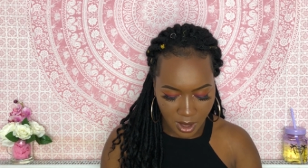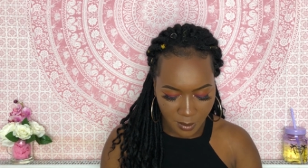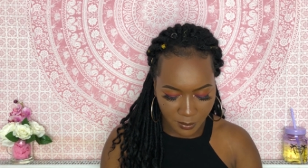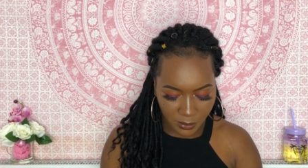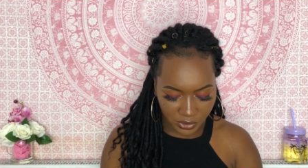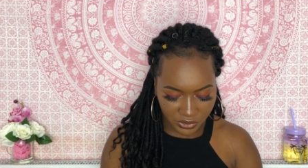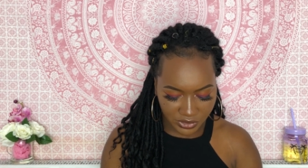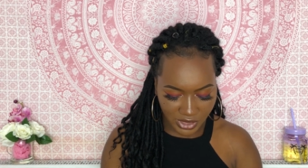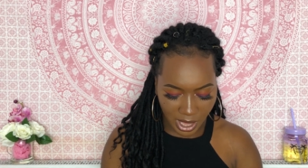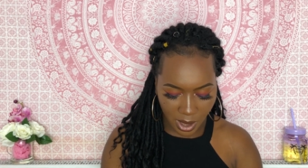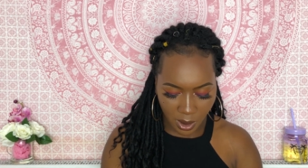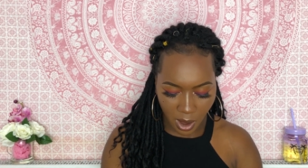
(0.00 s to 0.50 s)

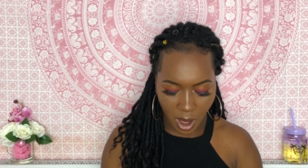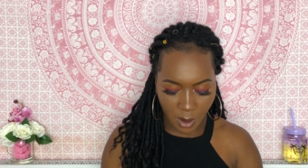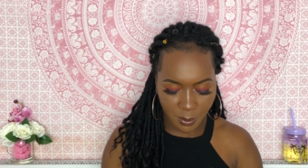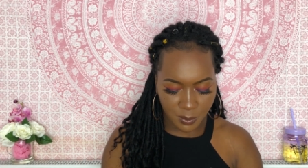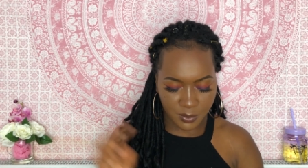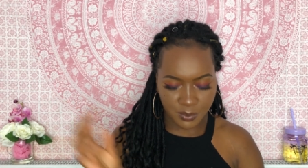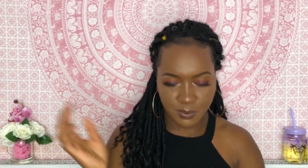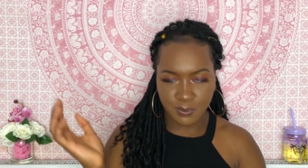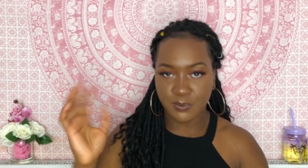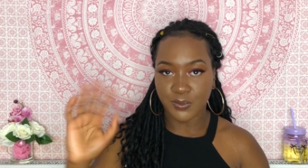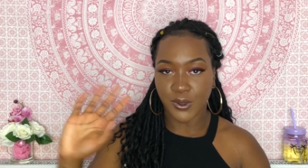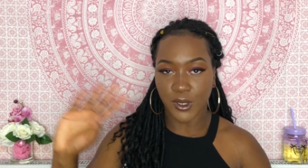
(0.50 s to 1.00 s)
But that, I'll
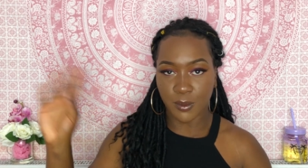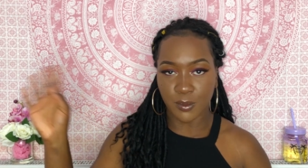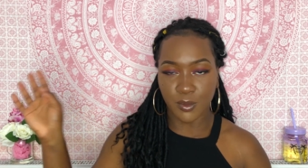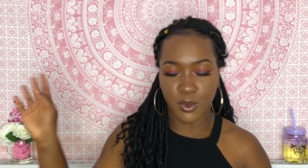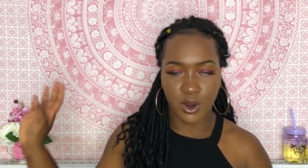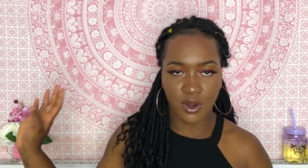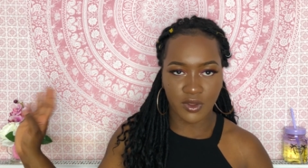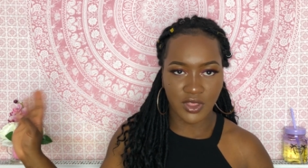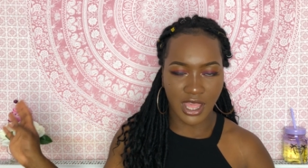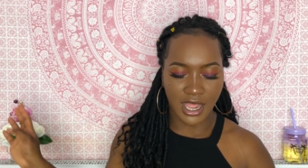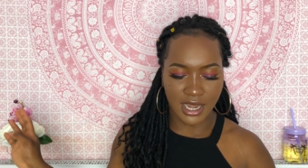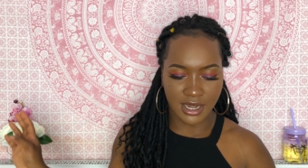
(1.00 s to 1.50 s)
put
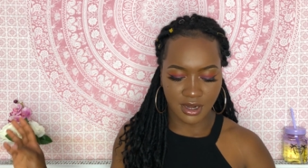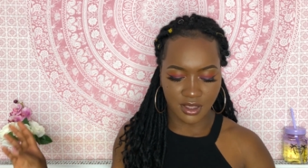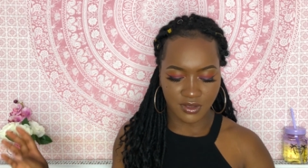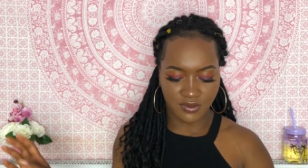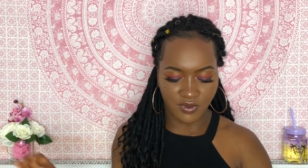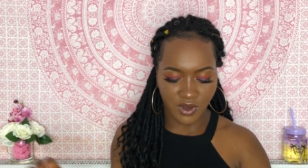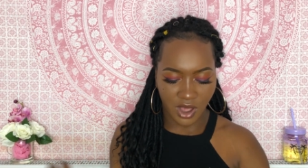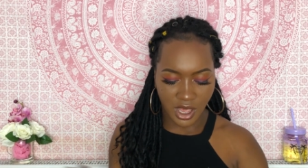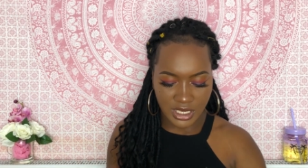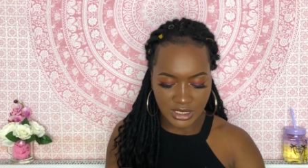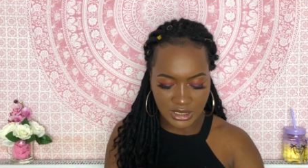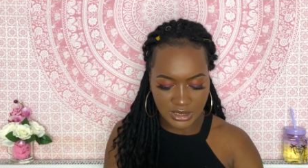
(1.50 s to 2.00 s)
more of that in the
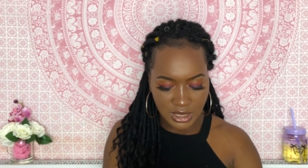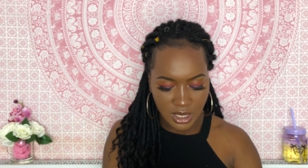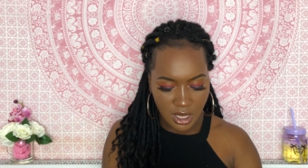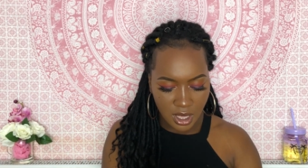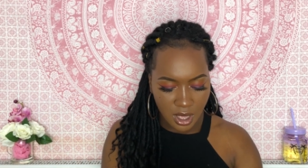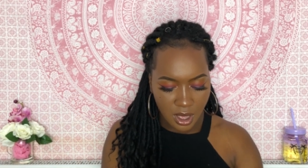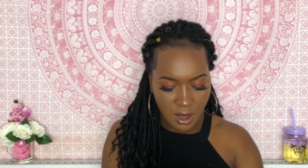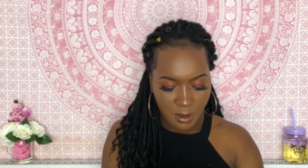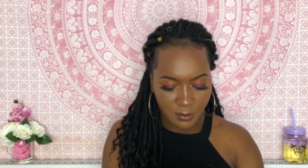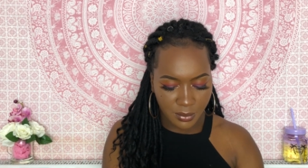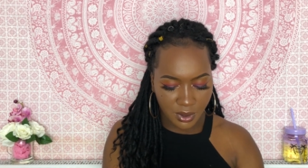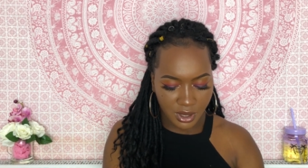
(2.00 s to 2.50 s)
advice.
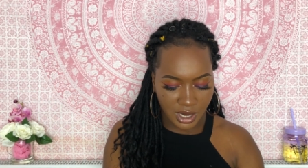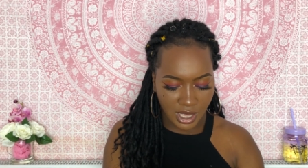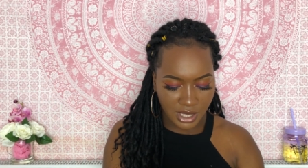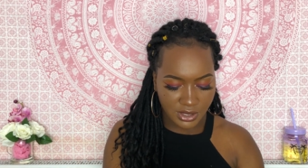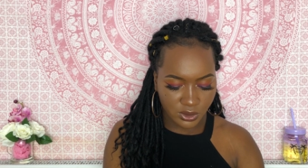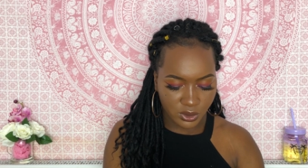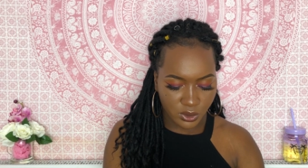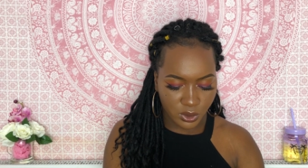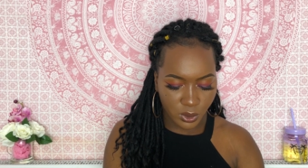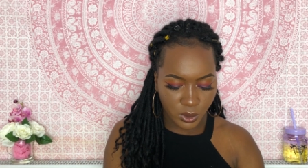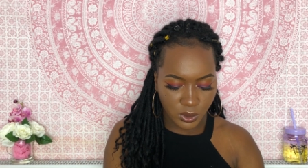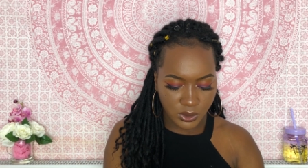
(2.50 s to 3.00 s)
But like
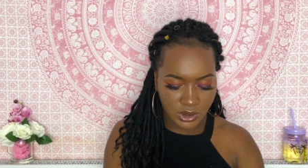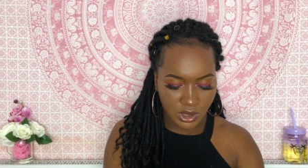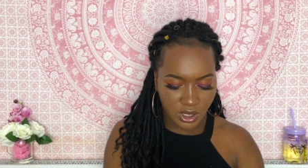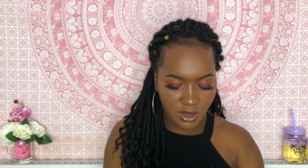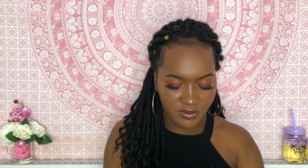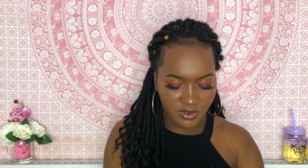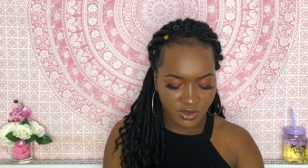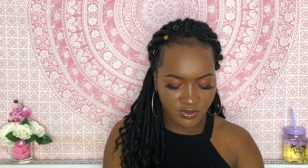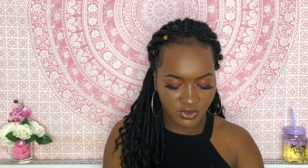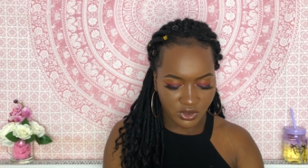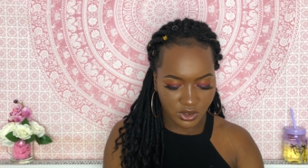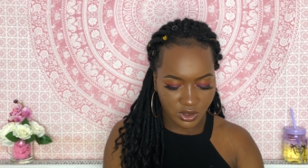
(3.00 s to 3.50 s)
the course
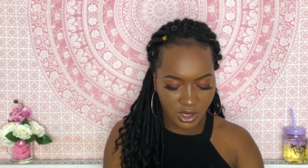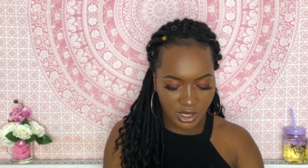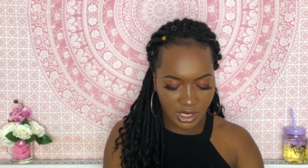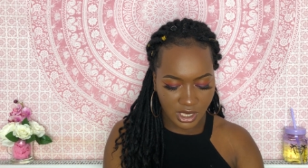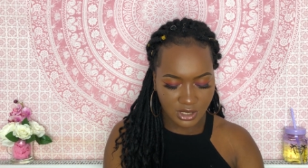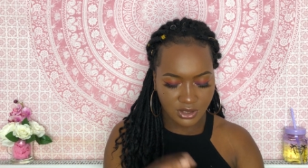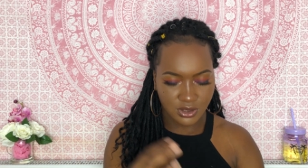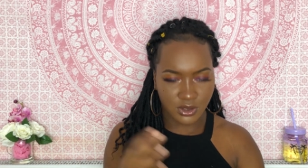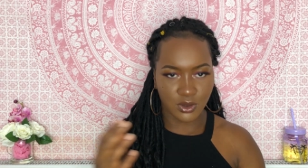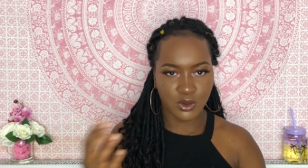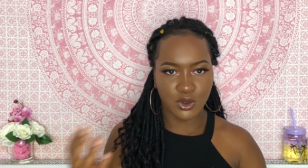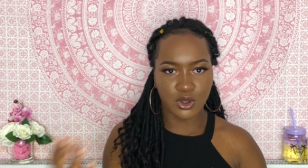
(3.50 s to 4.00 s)
overview,
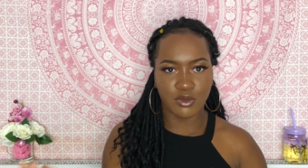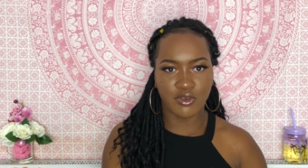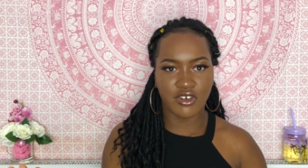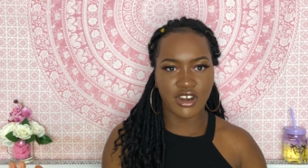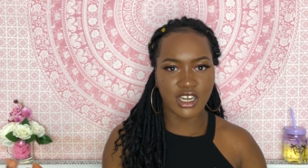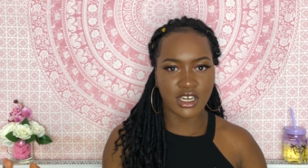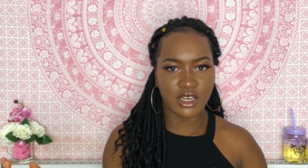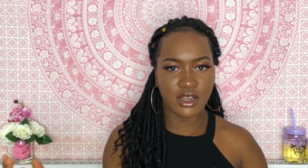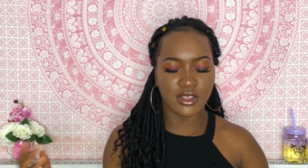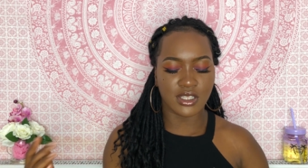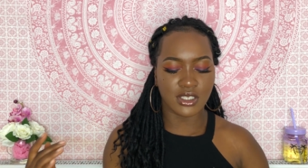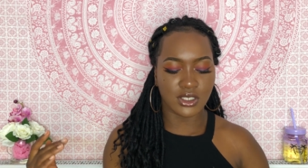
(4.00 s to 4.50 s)
okay, so you
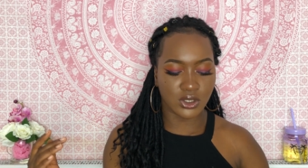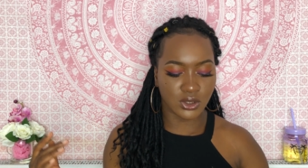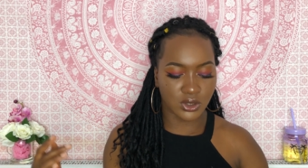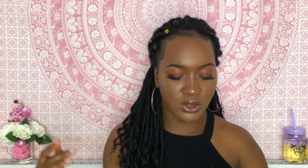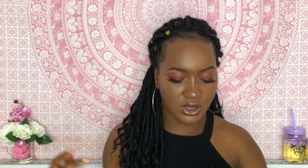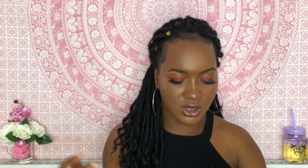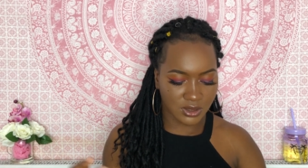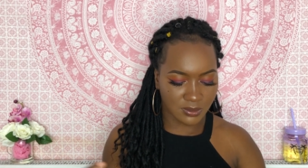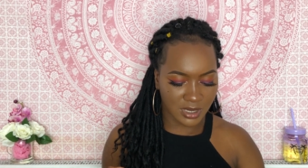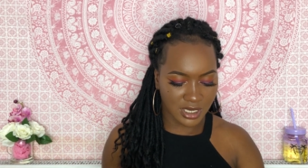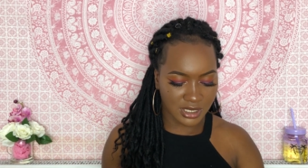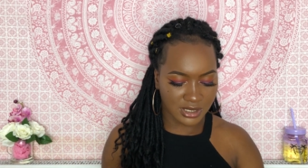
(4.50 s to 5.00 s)
already know there's two
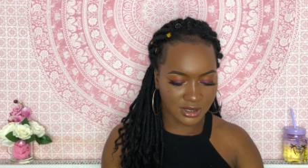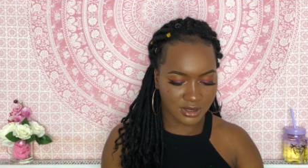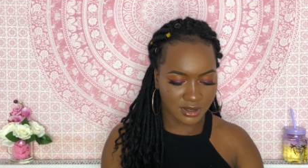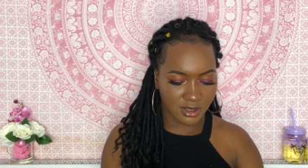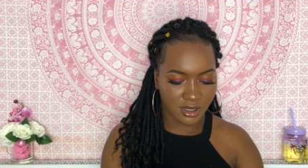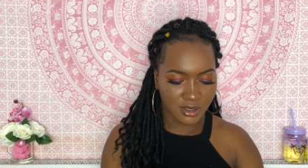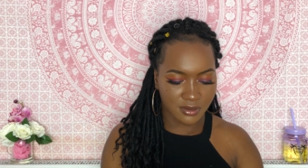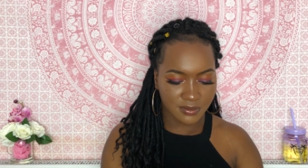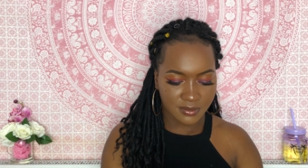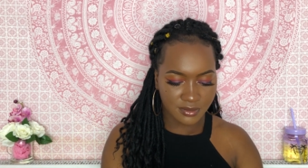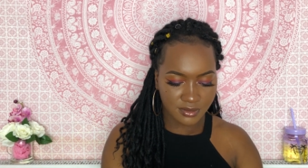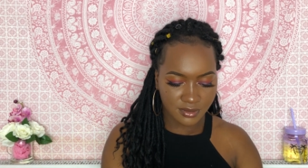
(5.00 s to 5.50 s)

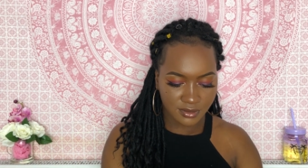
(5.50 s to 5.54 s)
semester.